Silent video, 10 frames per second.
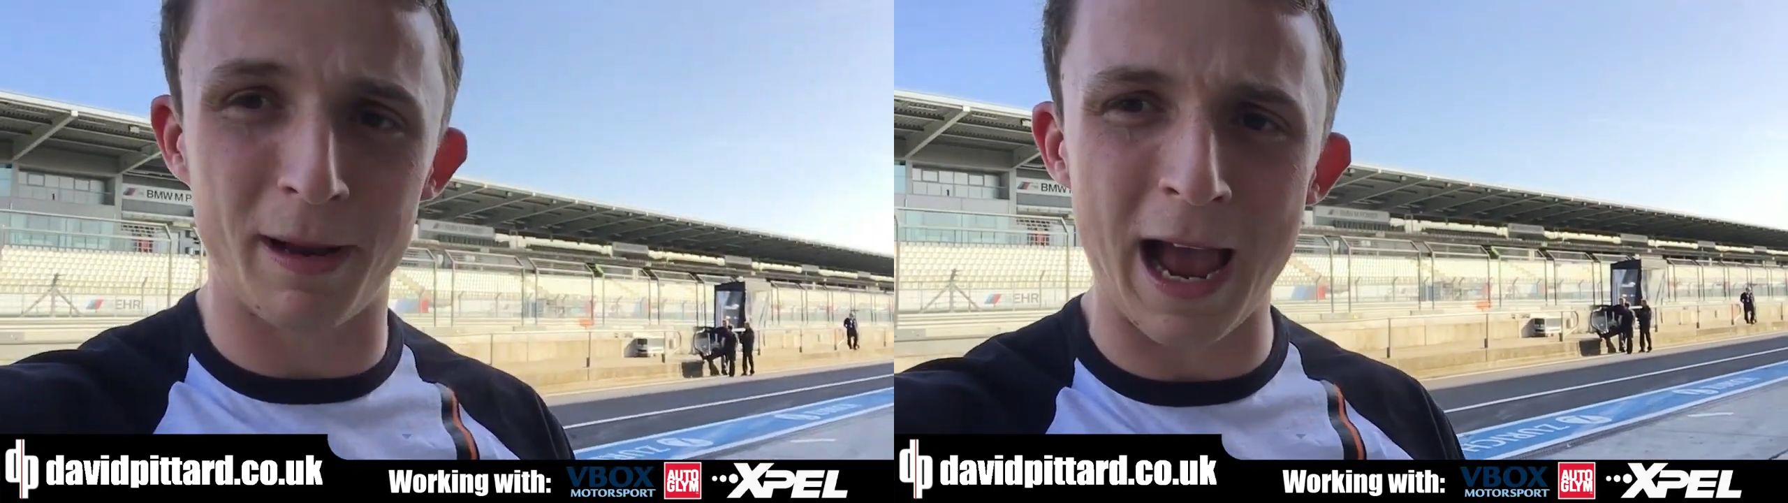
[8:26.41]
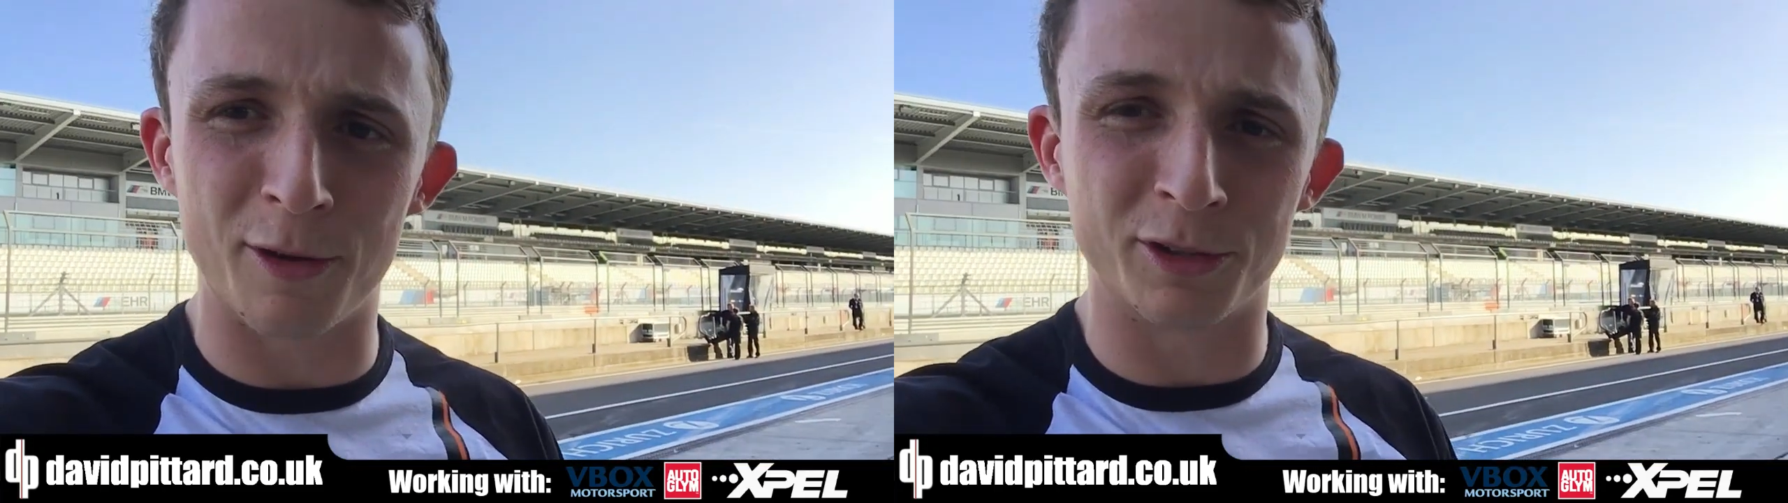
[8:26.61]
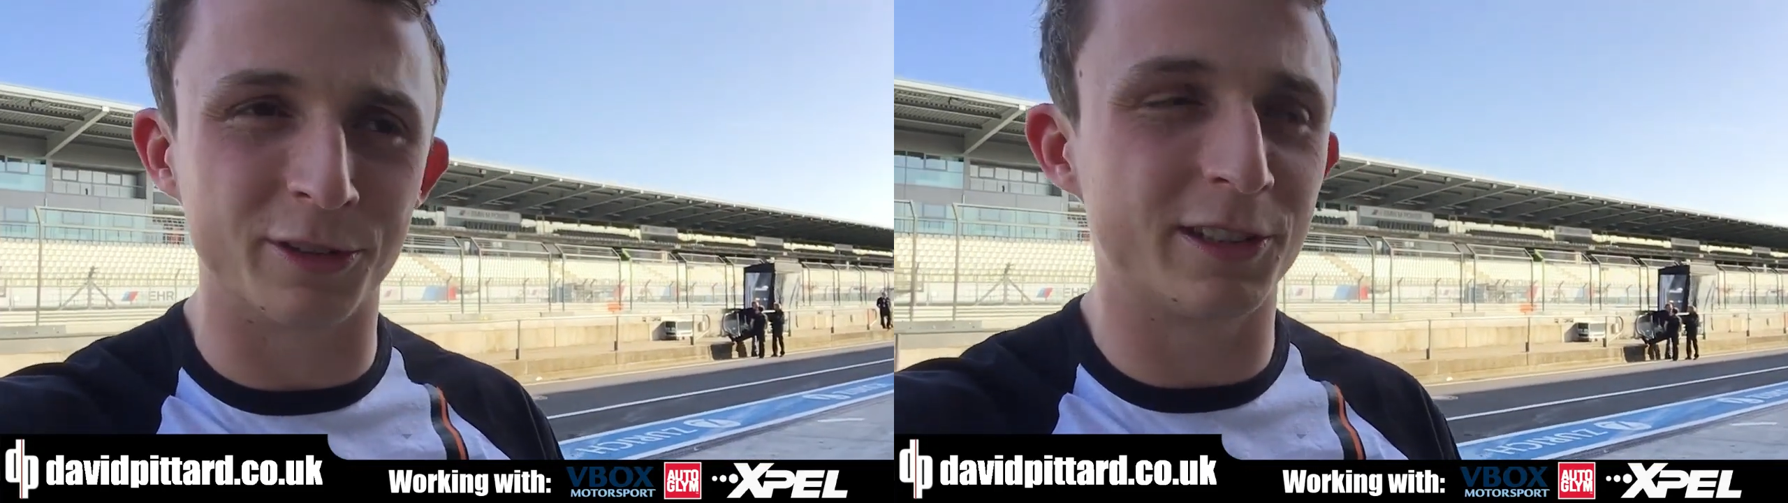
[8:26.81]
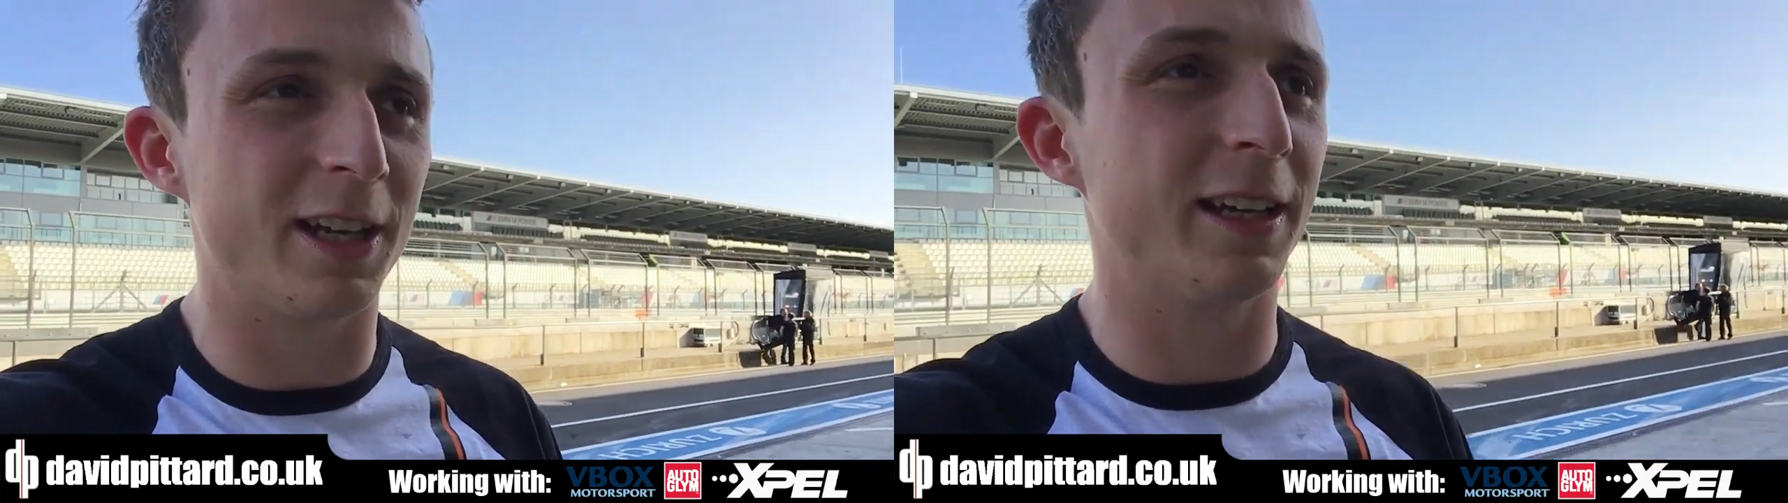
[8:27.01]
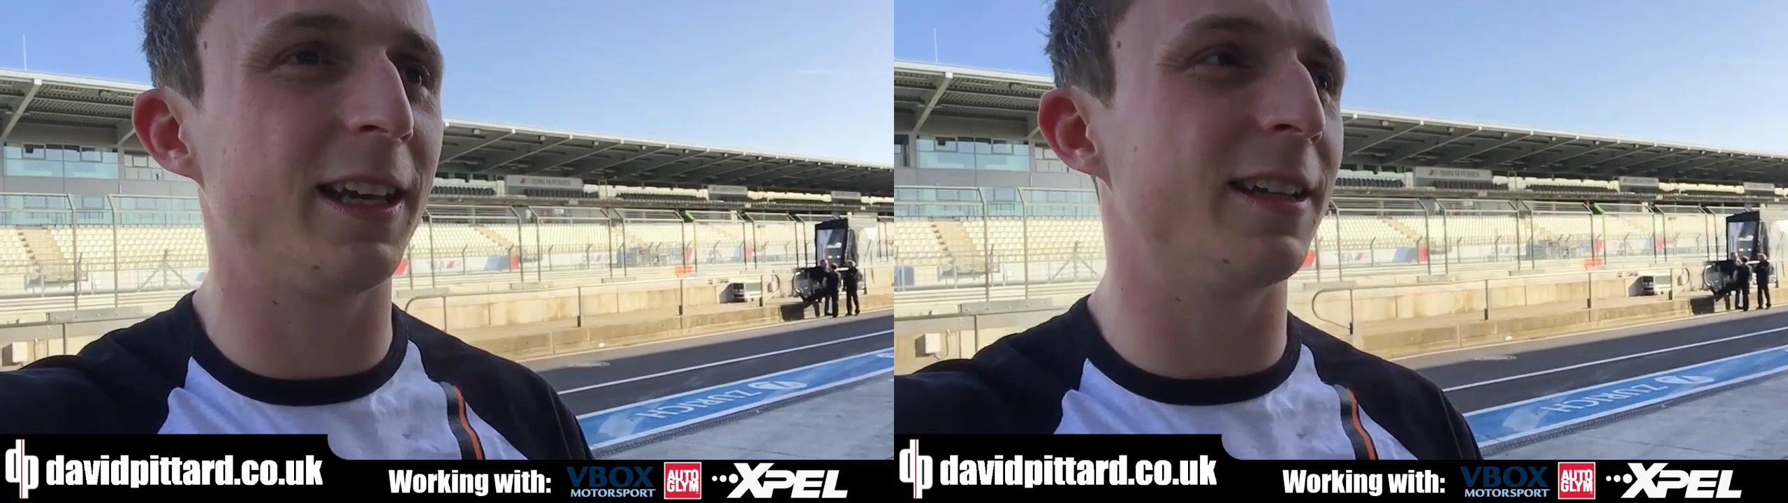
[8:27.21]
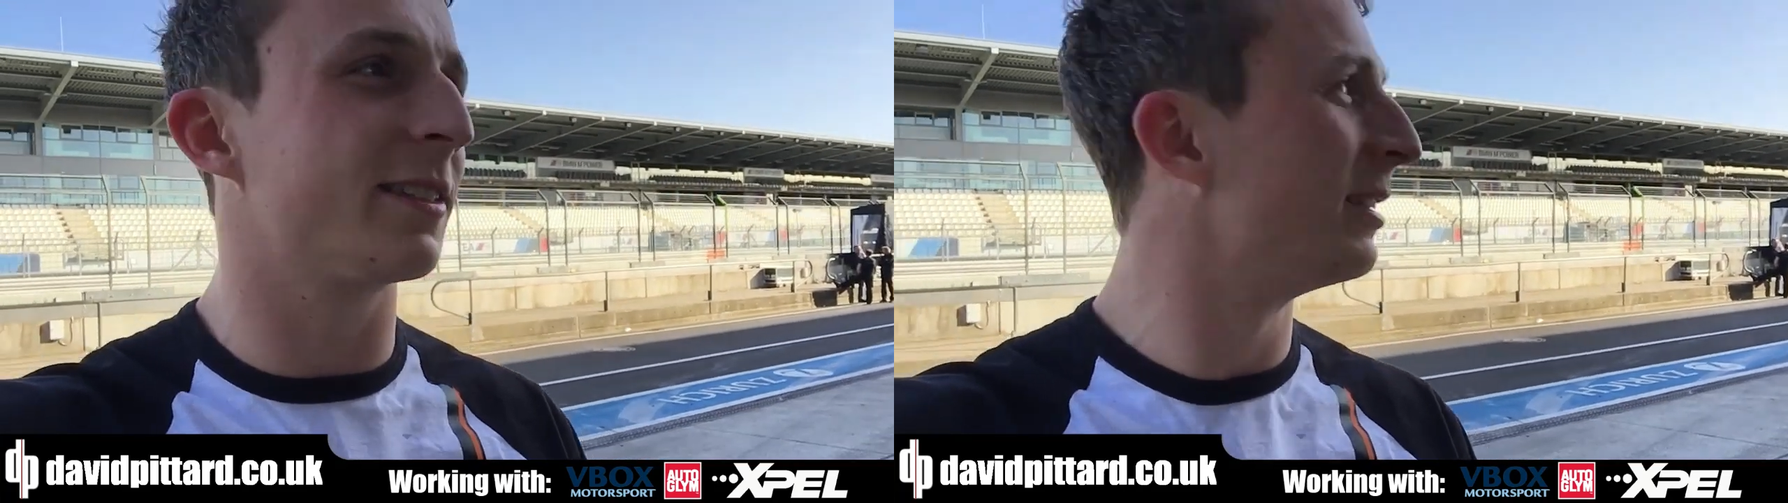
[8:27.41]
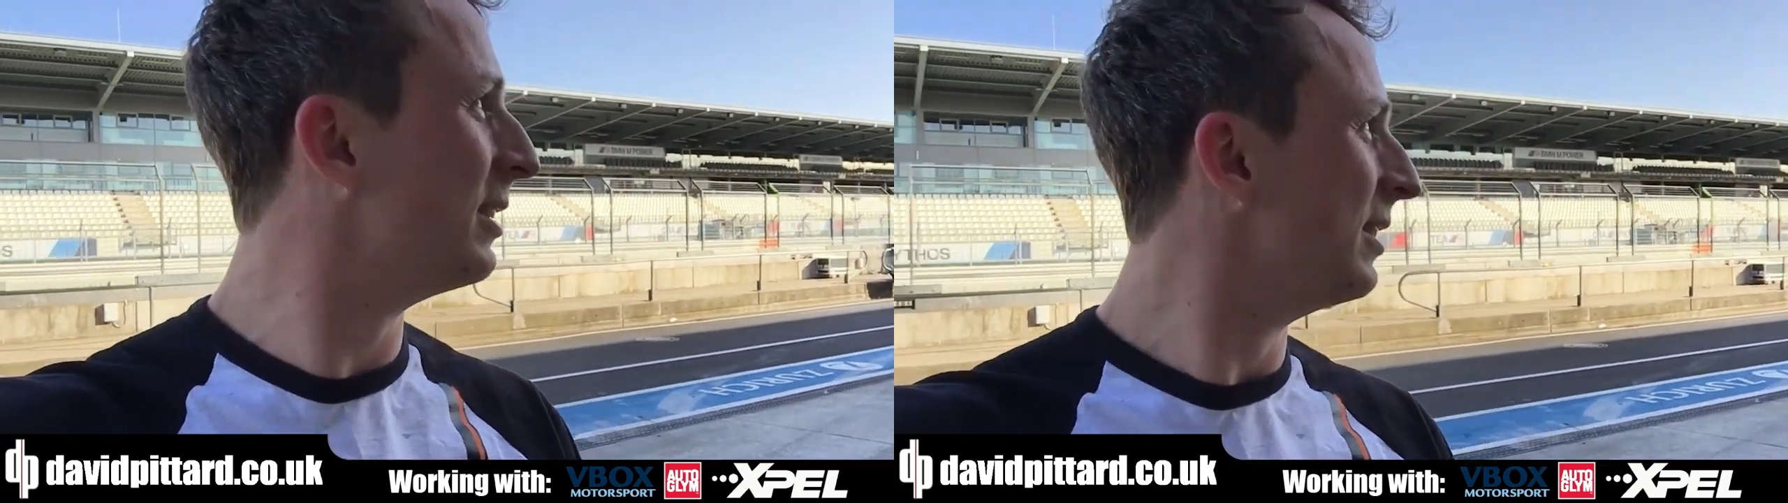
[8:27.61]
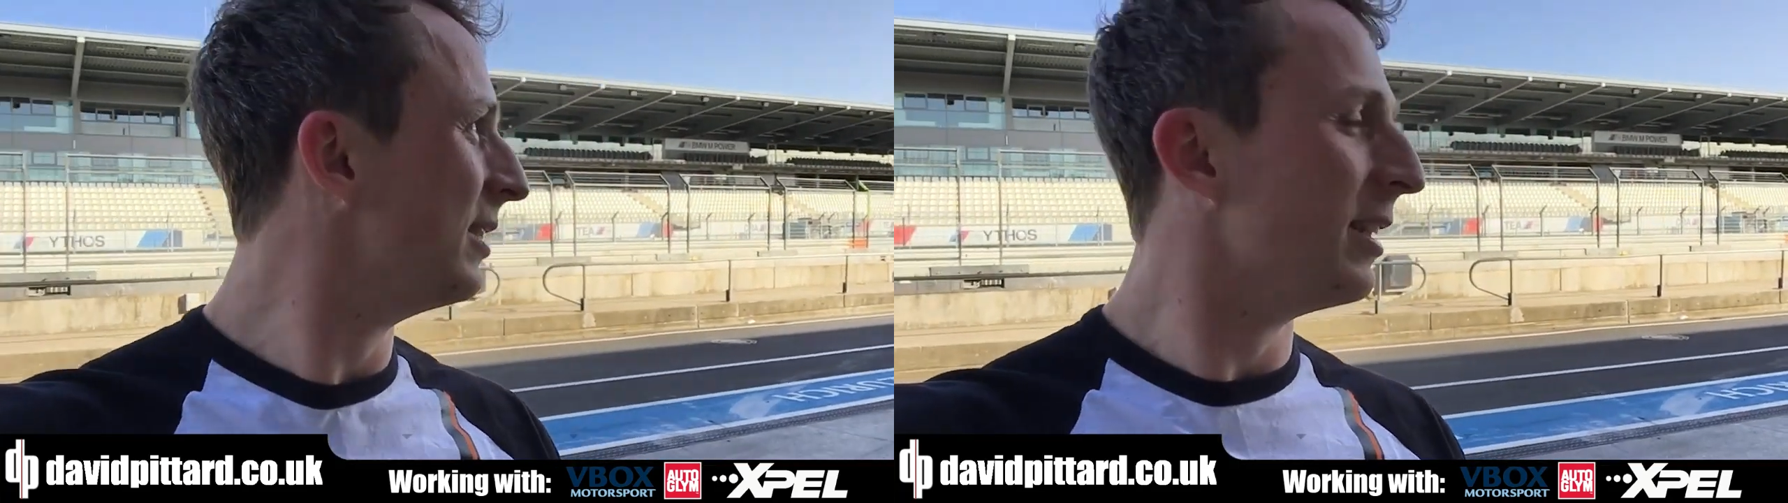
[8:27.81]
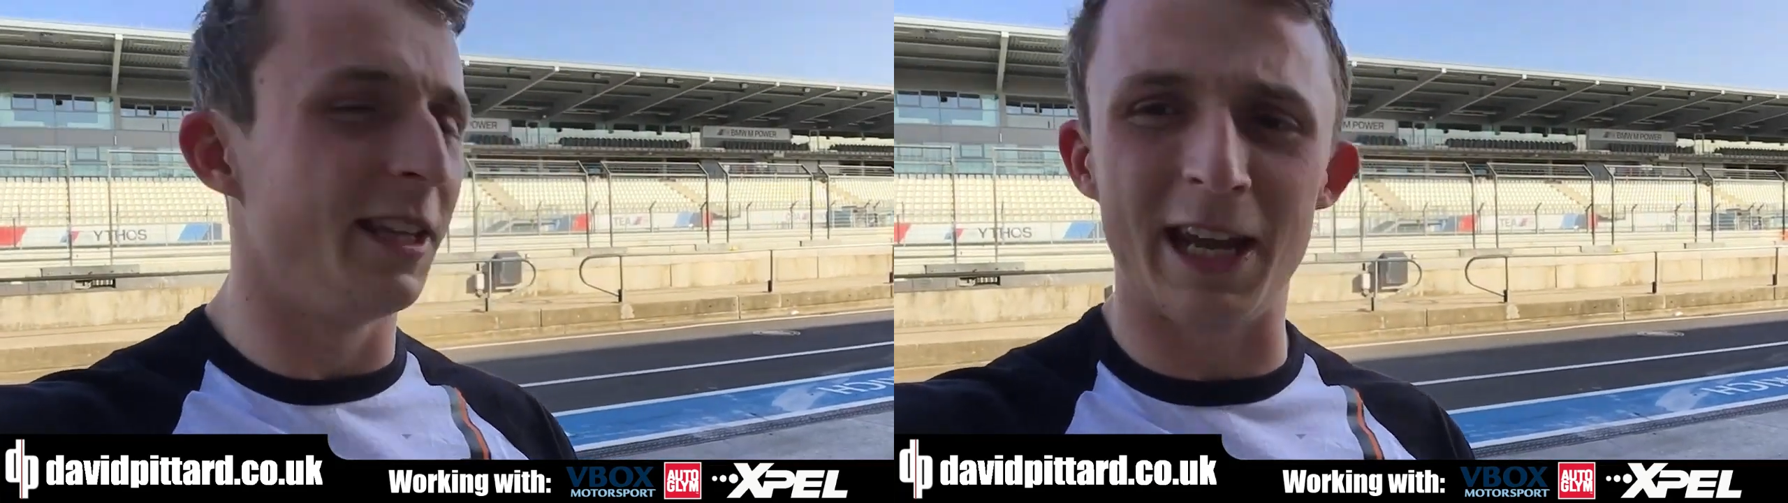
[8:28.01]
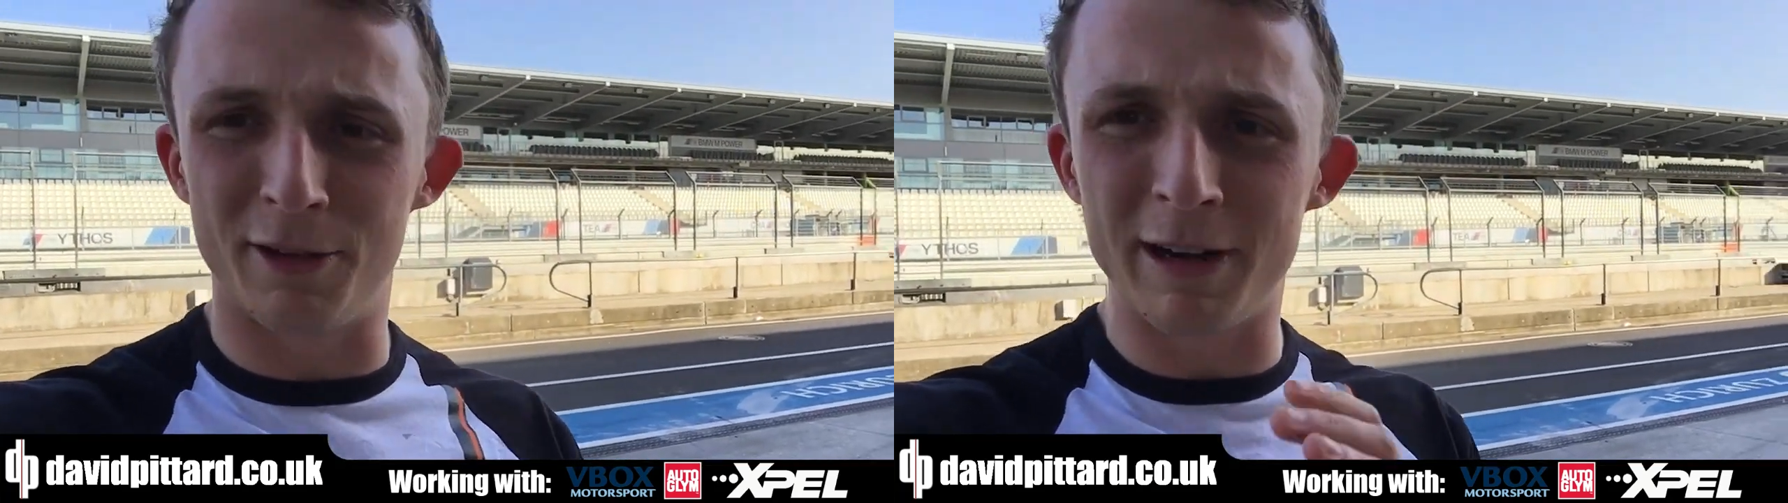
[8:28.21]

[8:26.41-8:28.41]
Out on circuit. Yeah,